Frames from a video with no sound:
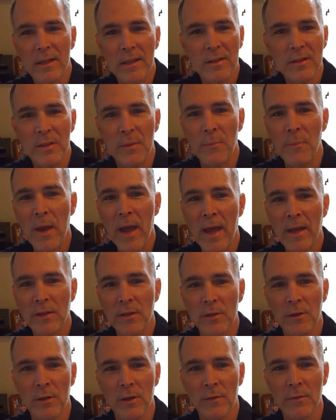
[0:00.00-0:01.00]
is
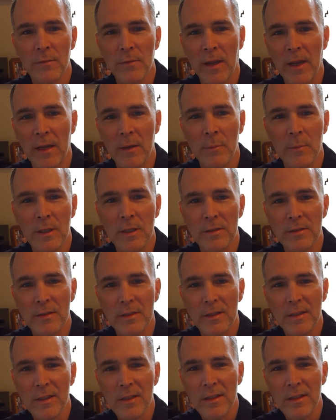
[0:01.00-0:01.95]
impacting our families,